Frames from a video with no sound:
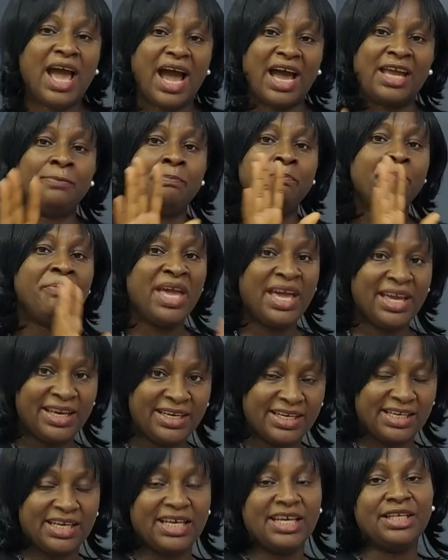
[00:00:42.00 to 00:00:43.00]
and
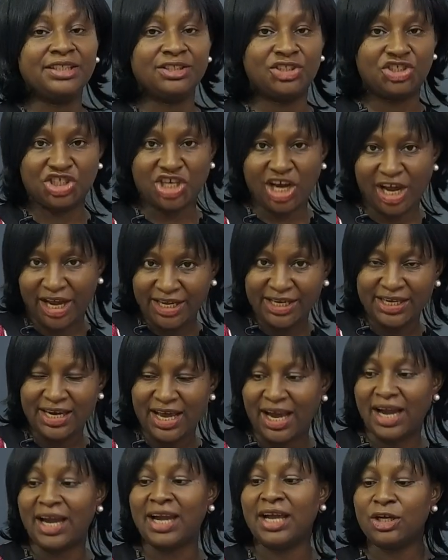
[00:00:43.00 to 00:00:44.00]
made in
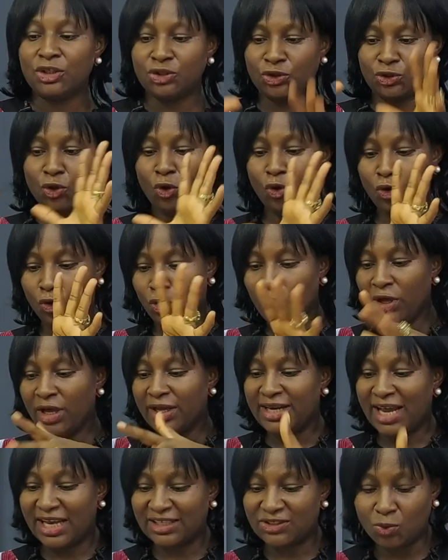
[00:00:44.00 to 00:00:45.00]
China. So
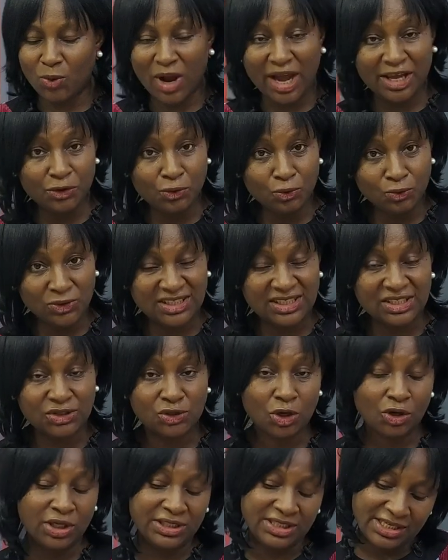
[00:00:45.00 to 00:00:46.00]
that's why you see
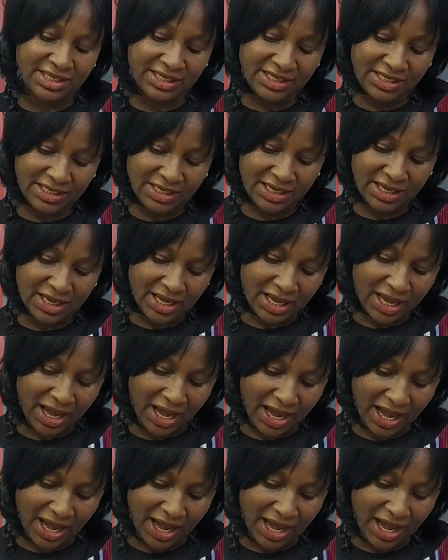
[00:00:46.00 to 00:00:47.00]
the
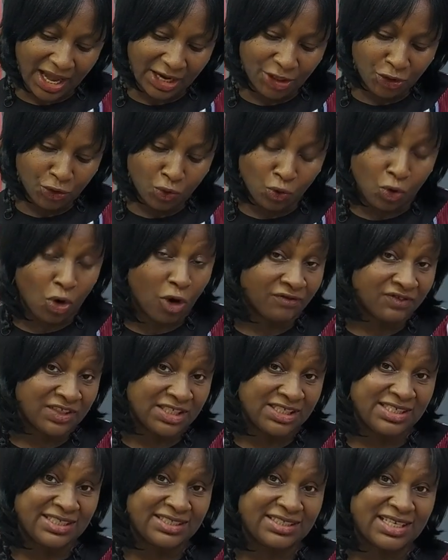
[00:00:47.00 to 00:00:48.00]
look of the
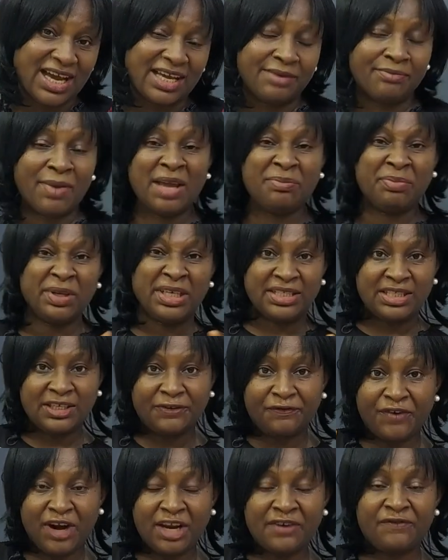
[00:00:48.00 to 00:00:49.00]
design might be
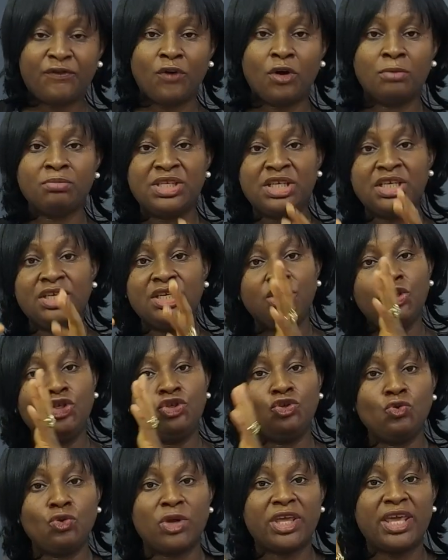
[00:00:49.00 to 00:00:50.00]
different from the
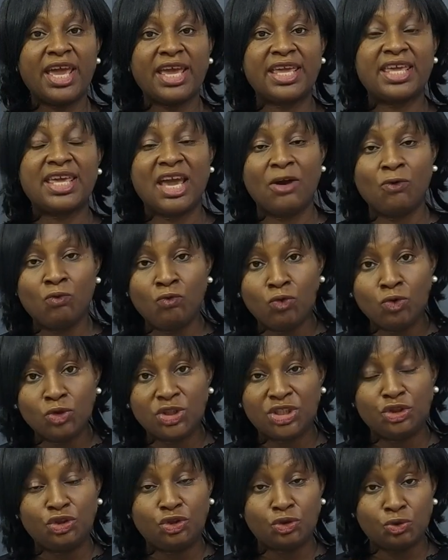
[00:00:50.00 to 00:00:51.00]
UK KENWOOD
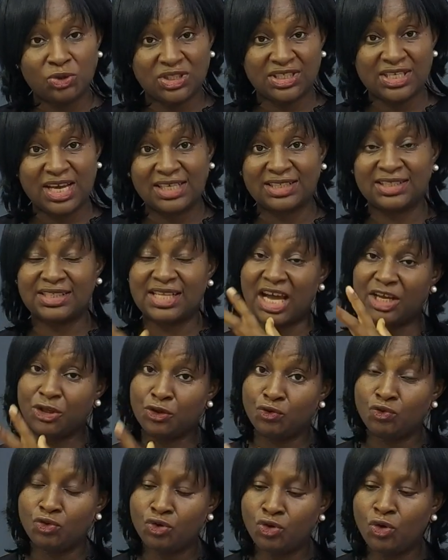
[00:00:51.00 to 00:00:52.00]
juicers that
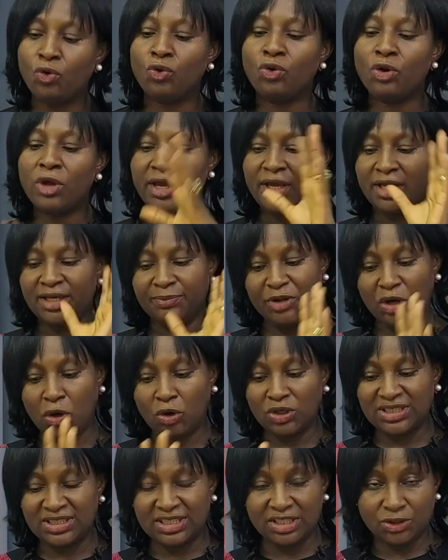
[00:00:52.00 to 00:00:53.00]
you know,
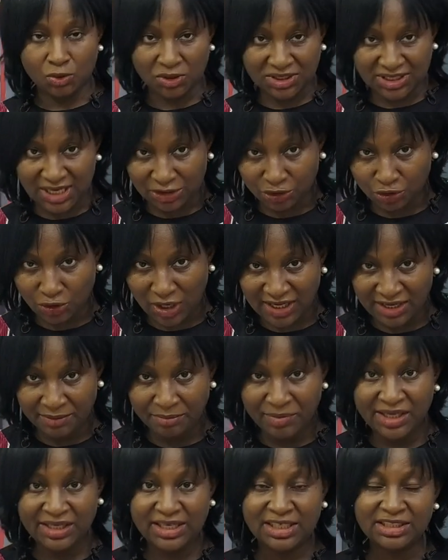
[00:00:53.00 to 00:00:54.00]
because this was actually
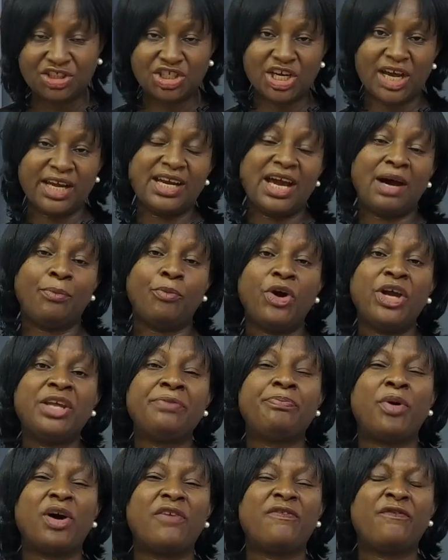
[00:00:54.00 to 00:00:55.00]
made in China, but it
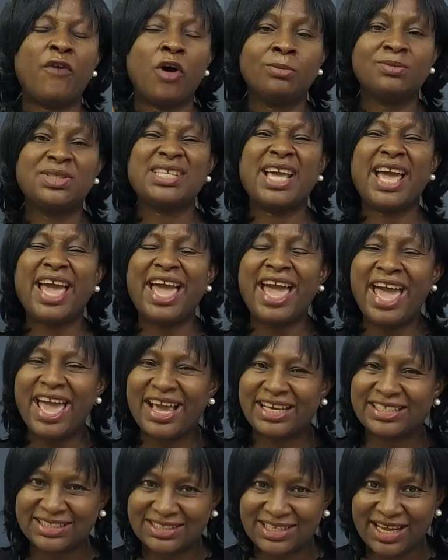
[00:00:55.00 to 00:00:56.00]
performs
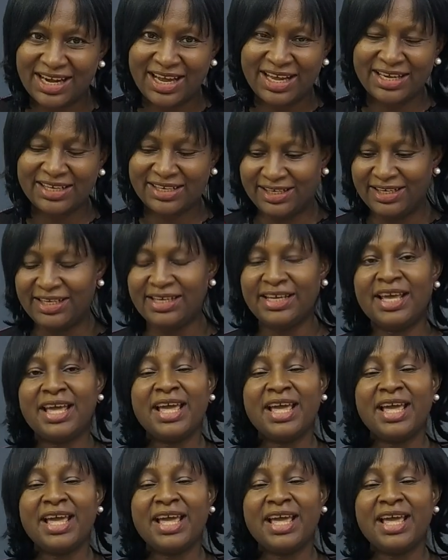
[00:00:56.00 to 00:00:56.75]
excellently.